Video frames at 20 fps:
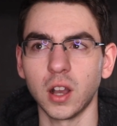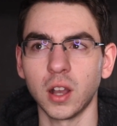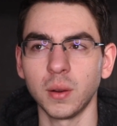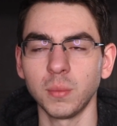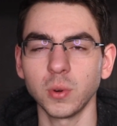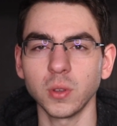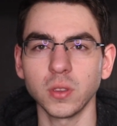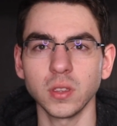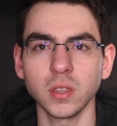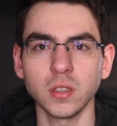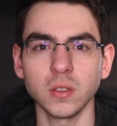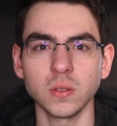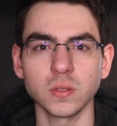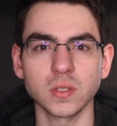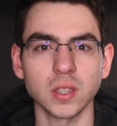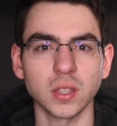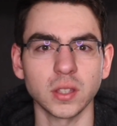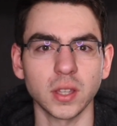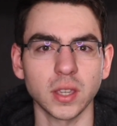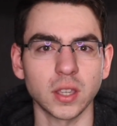I'm really
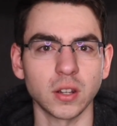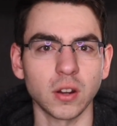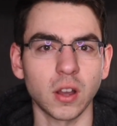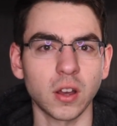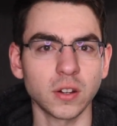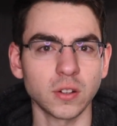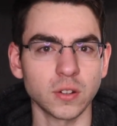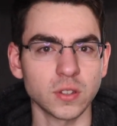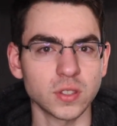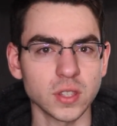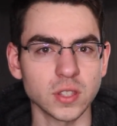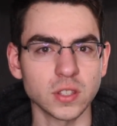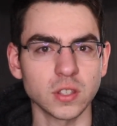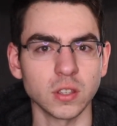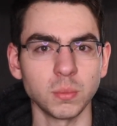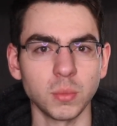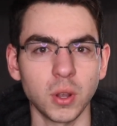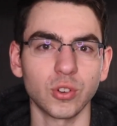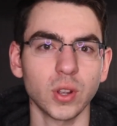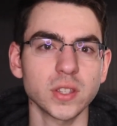using like an honor
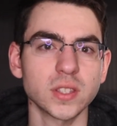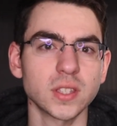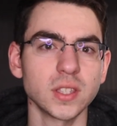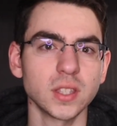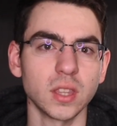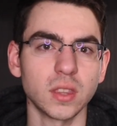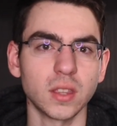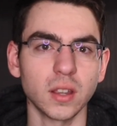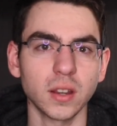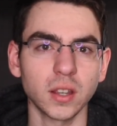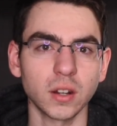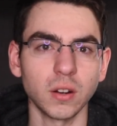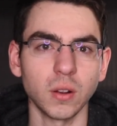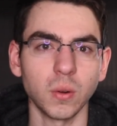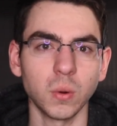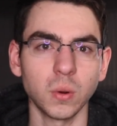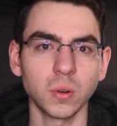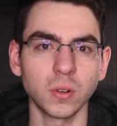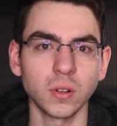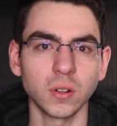system, trusting that they're going
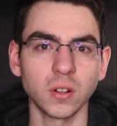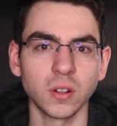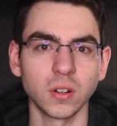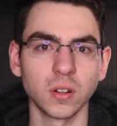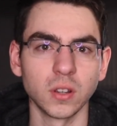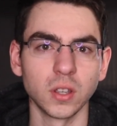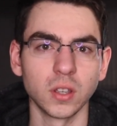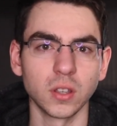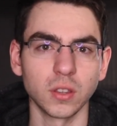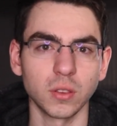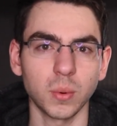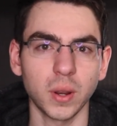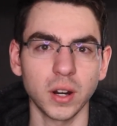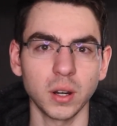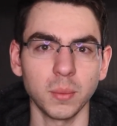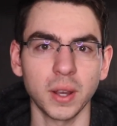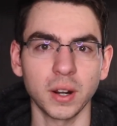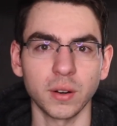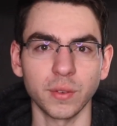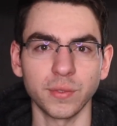to order the
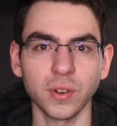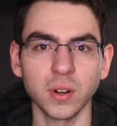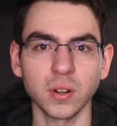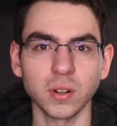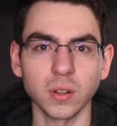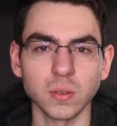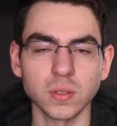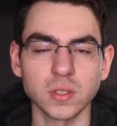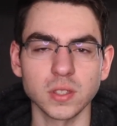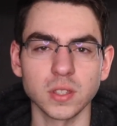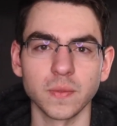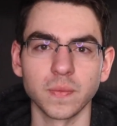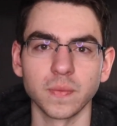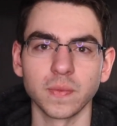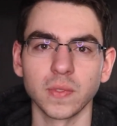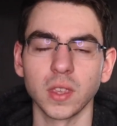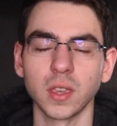right amount of photos.